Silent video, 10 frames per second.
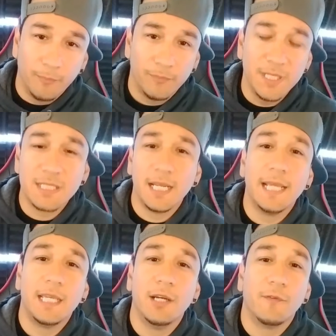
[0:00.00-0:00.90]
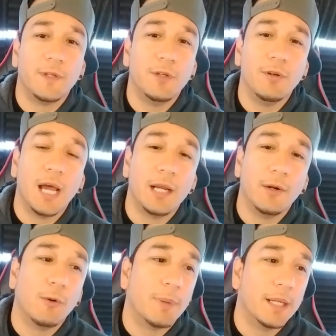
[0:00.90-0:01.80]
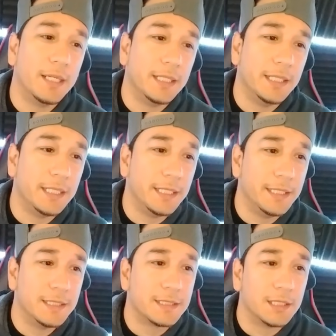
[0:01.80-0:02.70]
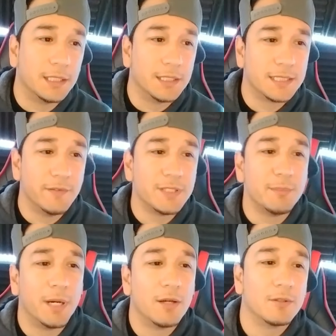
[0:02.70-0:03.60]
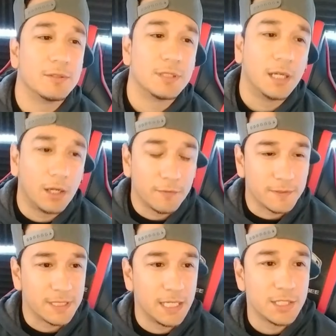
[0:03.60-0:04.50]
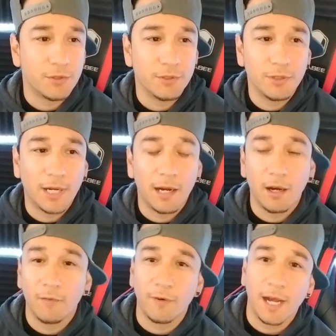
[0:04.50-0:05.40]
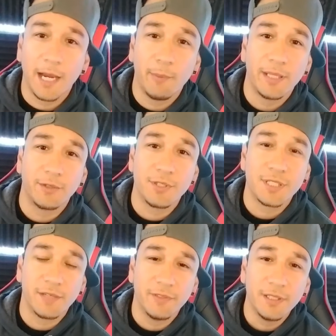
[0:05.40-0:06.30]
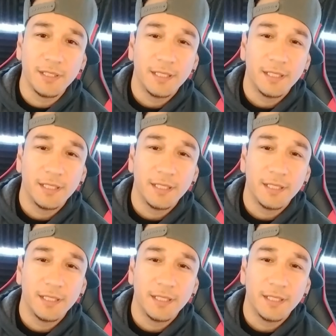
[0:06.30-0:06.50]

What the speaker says: This lake here, if you do not know about it, it is 17 miles off of San Antonio, off of Highway 37.